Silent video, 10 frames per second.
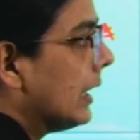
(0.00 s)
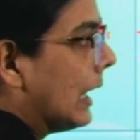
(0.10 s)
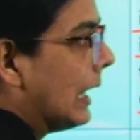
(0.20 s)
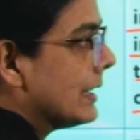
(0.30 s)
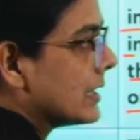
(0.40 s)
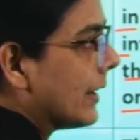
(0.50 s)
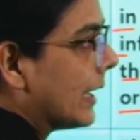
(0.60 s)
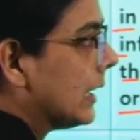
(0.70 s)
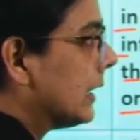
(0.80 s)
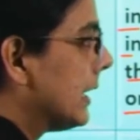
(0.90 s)

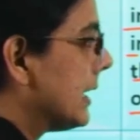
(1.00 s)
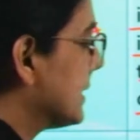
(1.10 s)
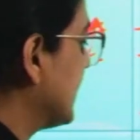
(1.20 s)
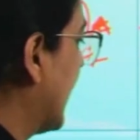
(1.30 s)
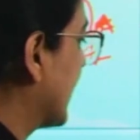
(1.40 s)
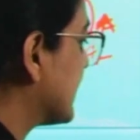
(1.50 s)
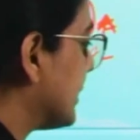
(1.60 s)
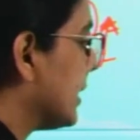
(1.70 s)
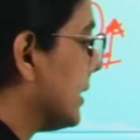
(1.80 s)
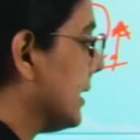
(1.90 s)
ultraviolet rays,
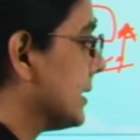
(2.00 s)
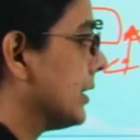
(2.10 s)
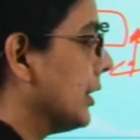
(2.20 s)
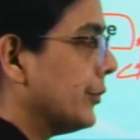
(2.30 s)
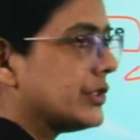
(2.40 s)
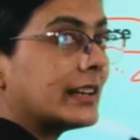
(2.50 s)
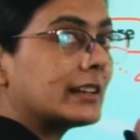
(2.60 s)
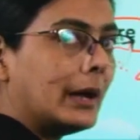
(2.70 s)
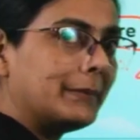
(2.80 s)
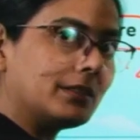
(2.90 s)
X-ray rays which are
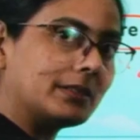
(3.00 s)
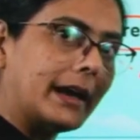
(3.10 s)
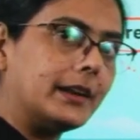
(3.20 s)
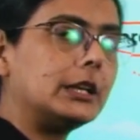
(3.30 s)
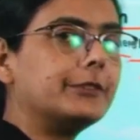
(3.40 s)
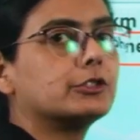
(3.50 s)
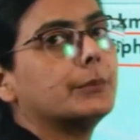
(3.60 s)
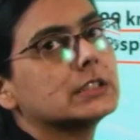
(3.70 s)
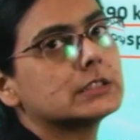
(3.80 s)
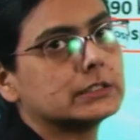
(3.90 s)
coming directly
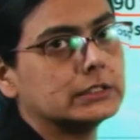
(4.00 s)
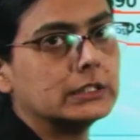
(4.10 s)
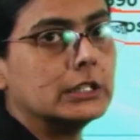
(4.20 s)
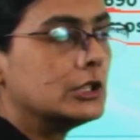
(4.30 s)
from the sun.